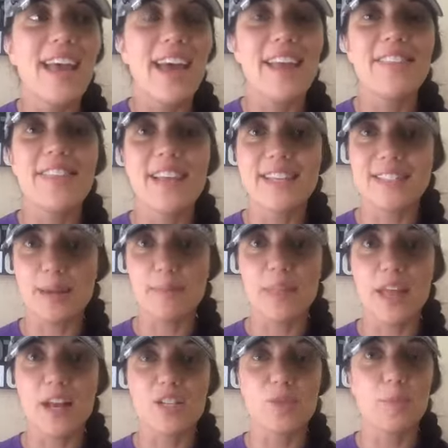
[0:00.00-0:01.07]
and thinks i'm
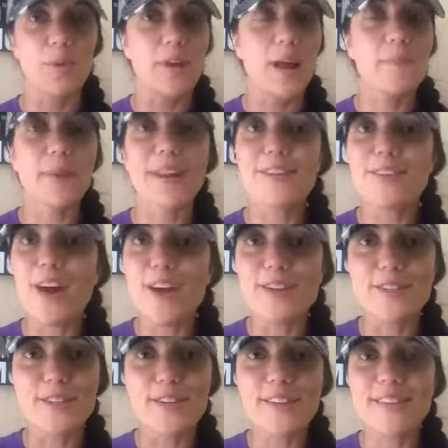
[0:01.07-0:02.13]
the expert i'm not a
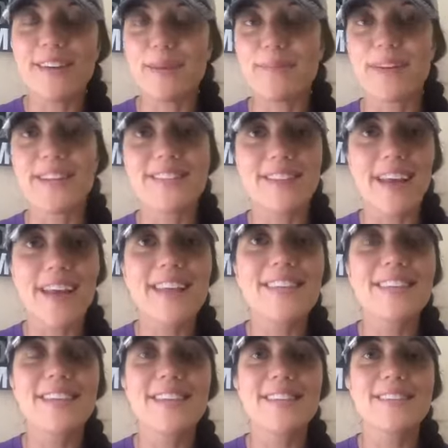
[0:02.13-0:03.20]
doctor i'm not a
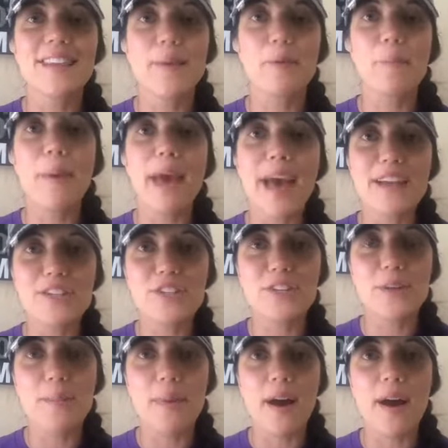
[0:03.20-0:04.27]
scientist i'm a
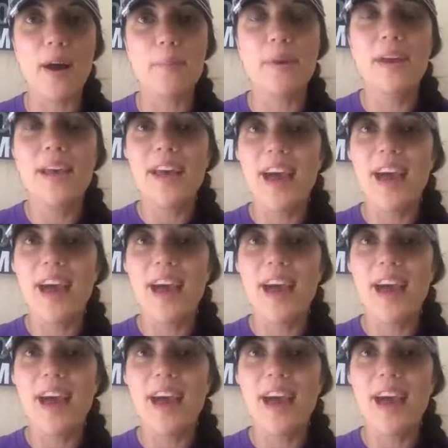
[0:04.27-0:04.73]
passionate mom